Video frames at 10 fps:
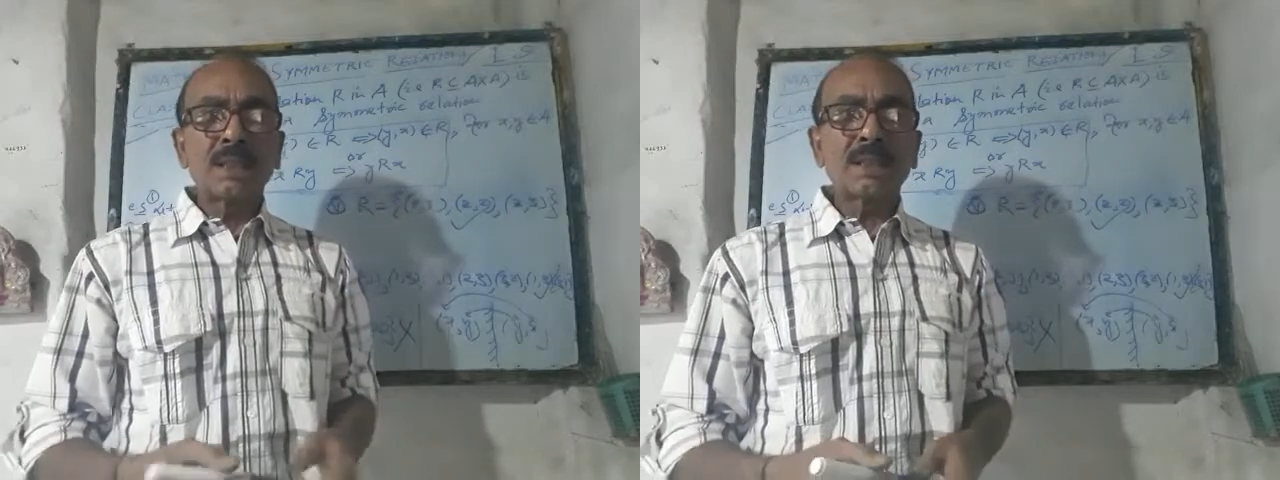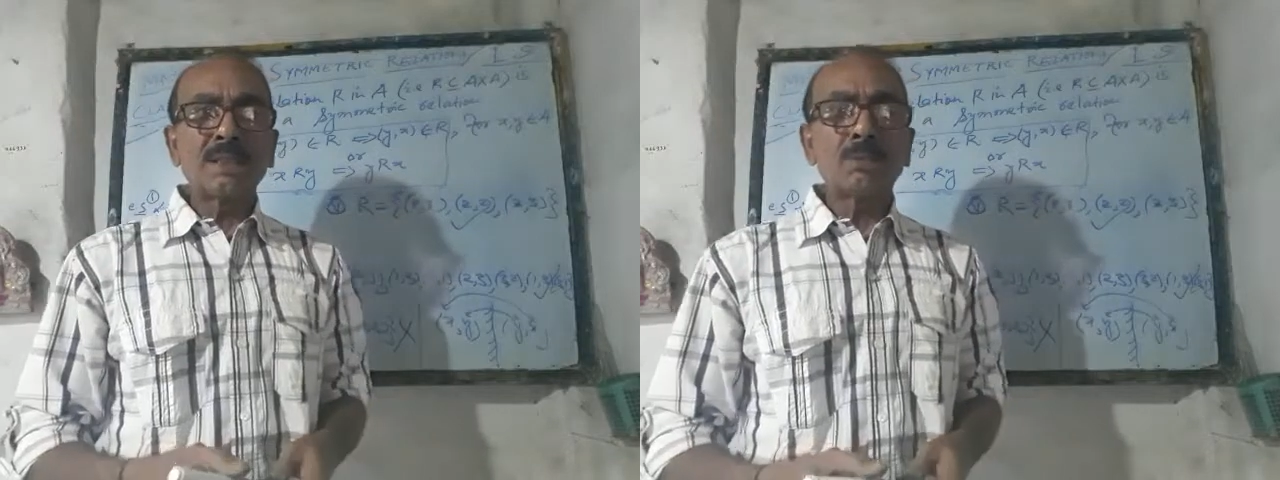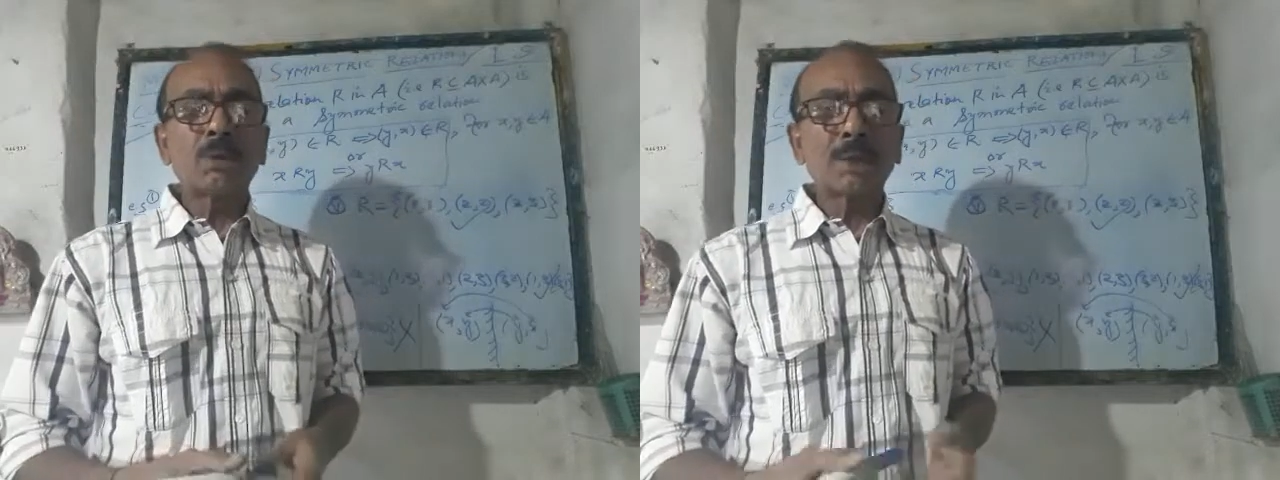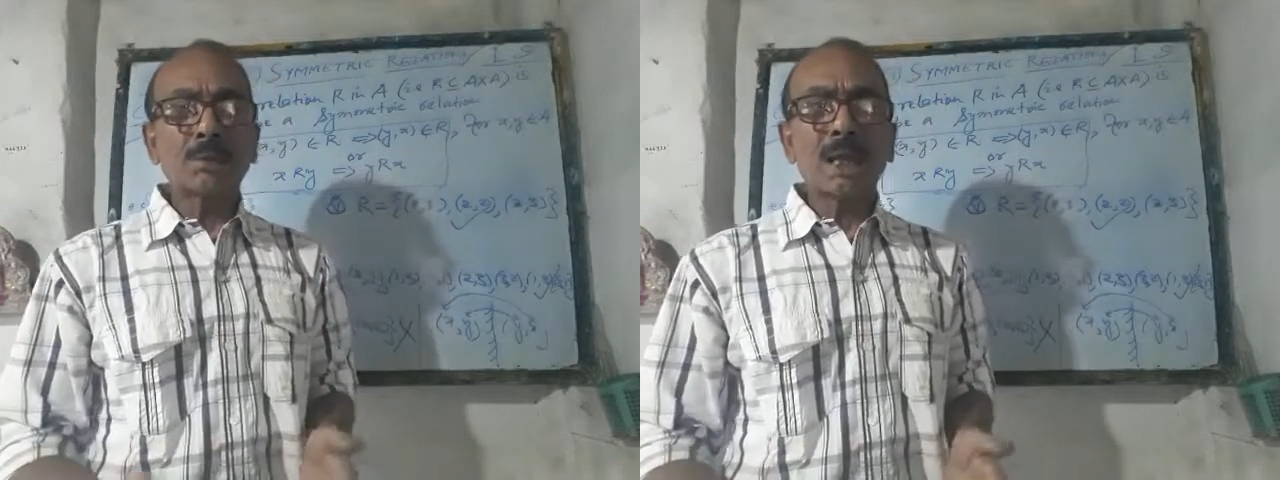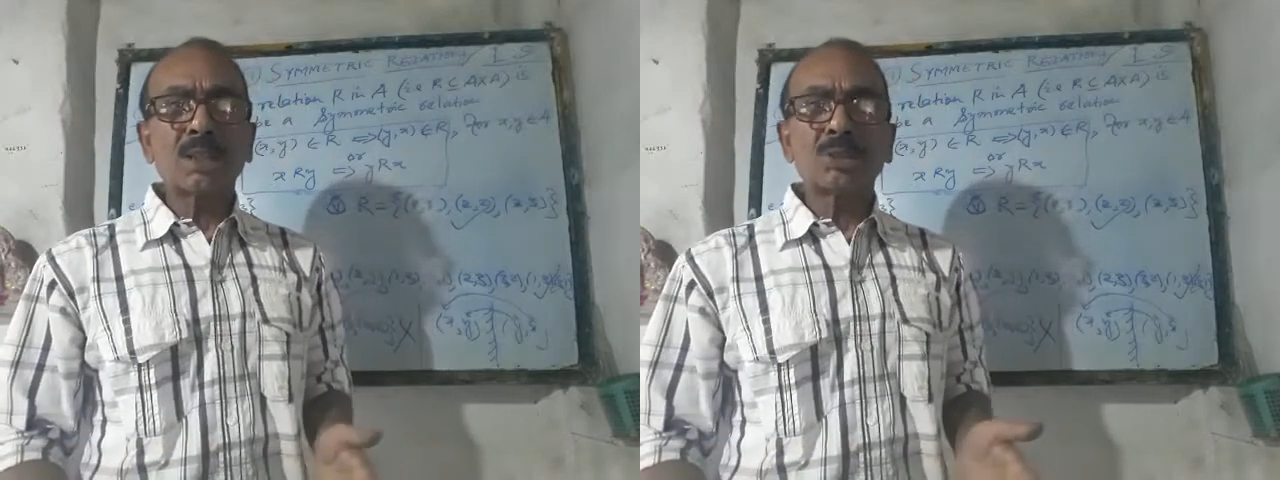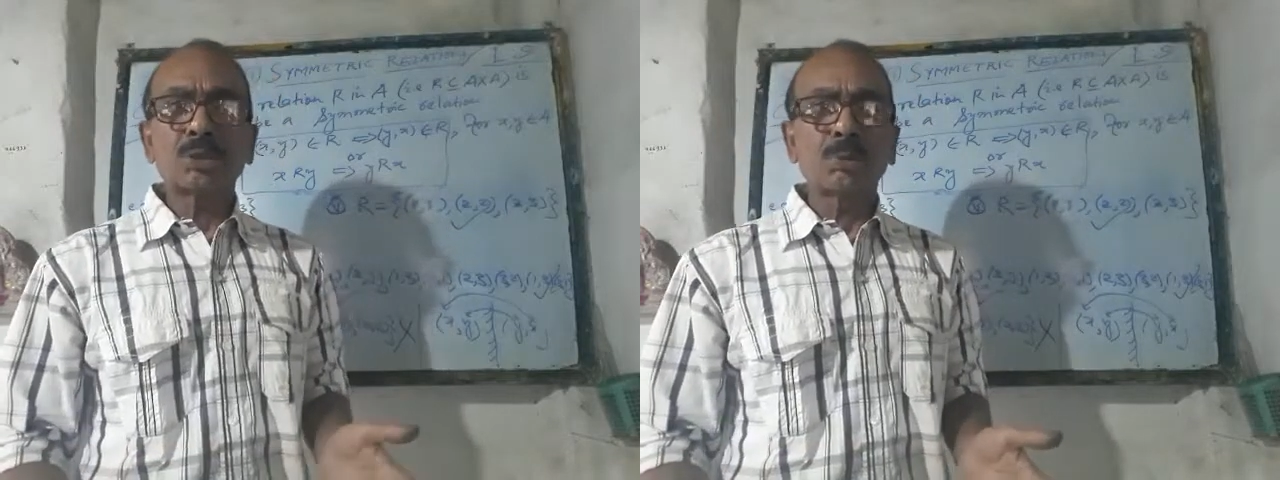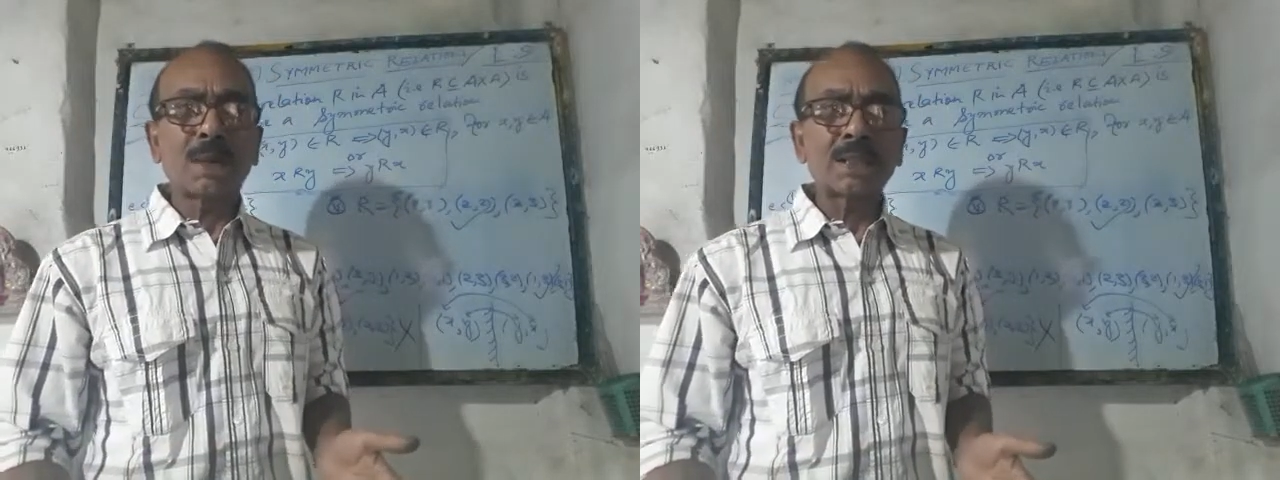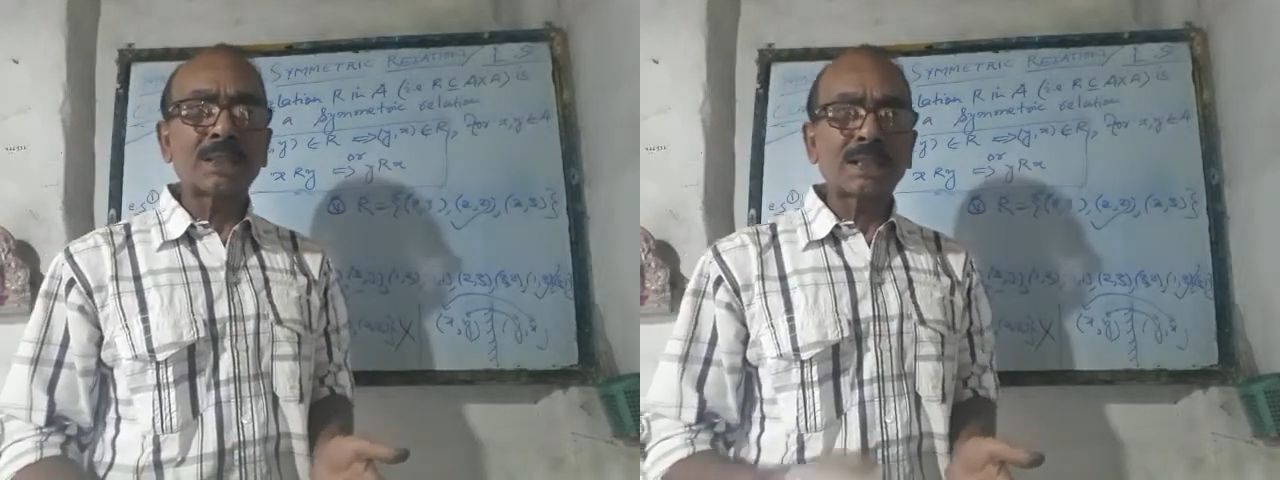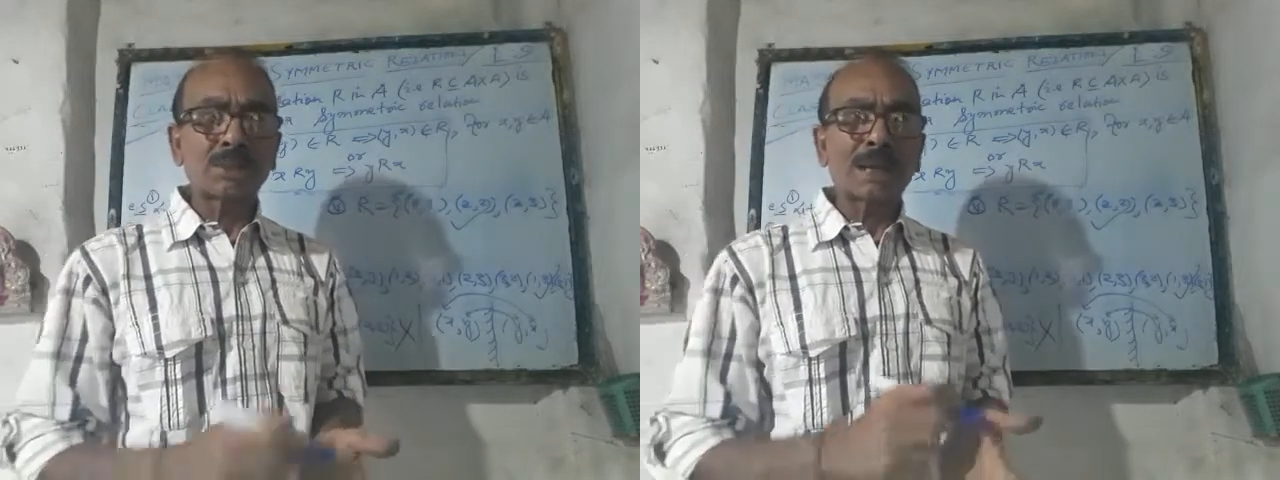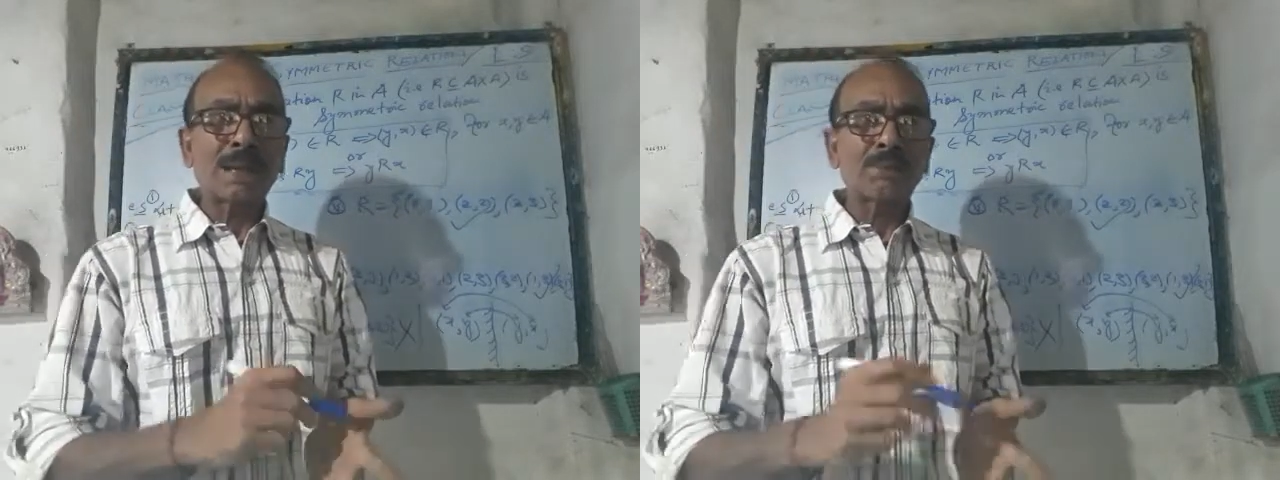in 1 mark or 2 marks, and you
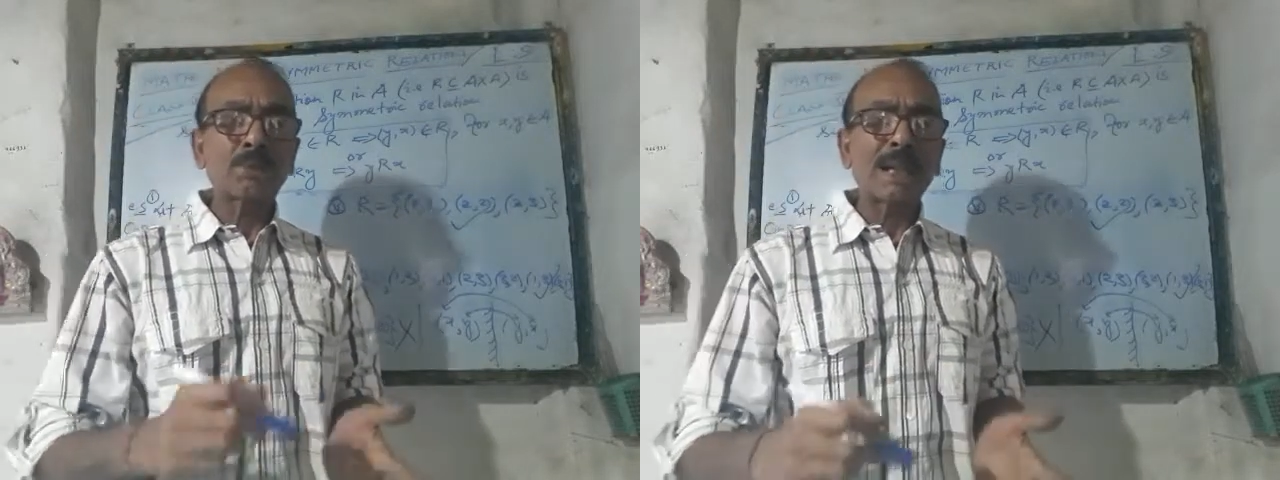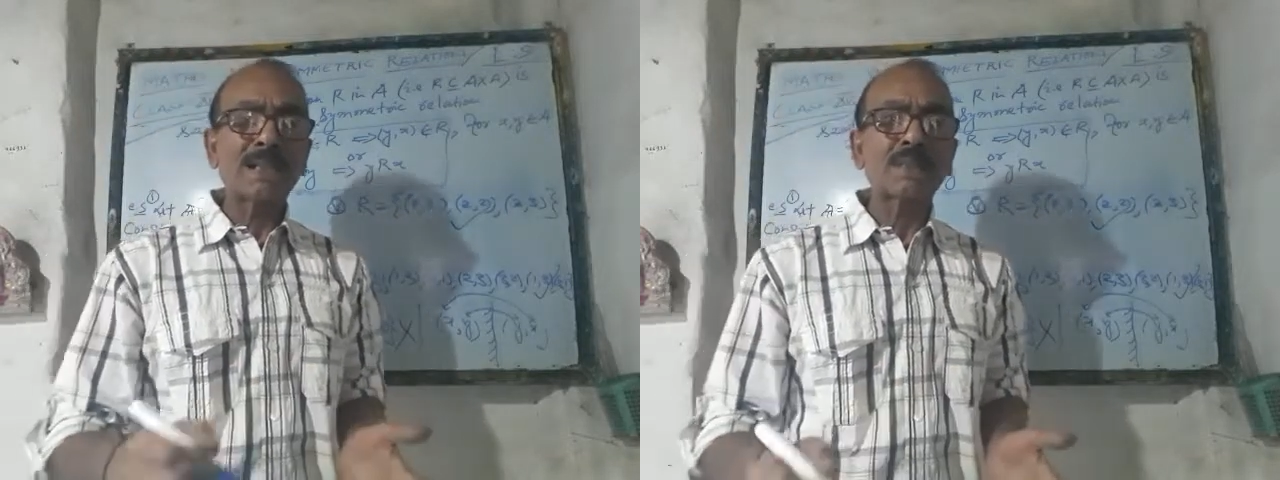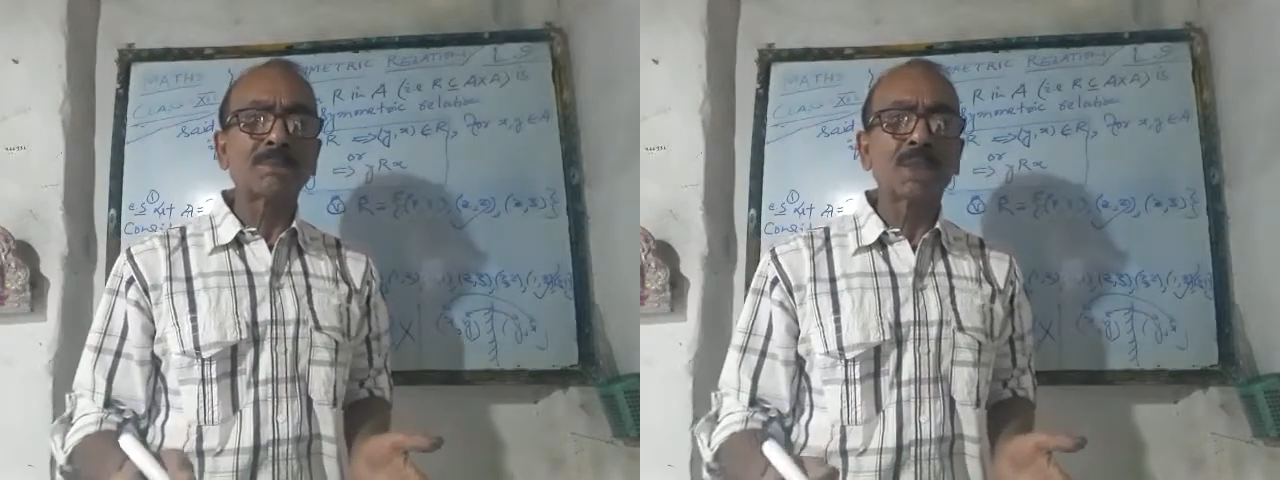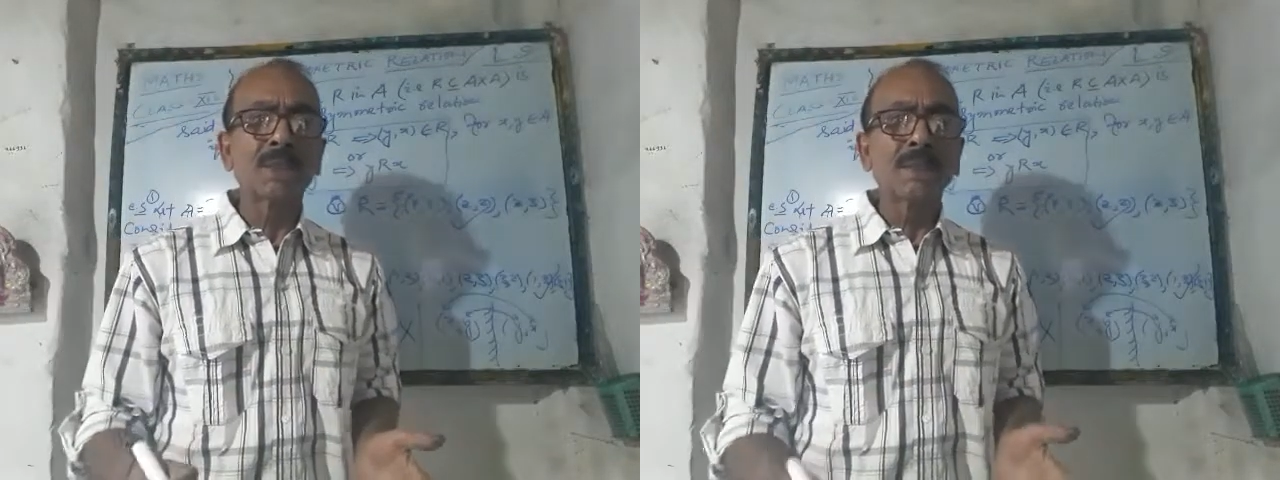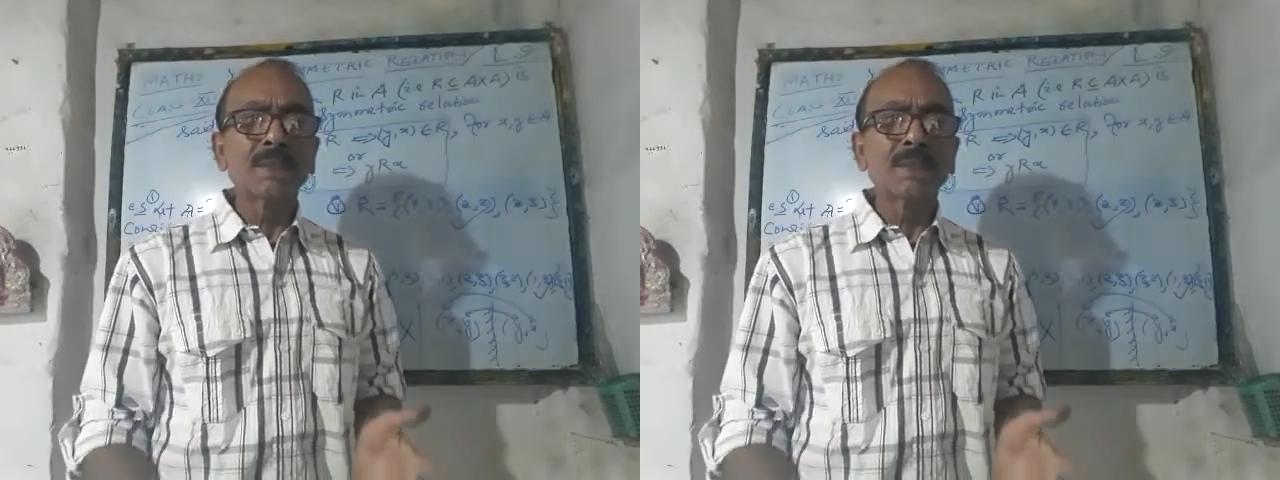have to write something.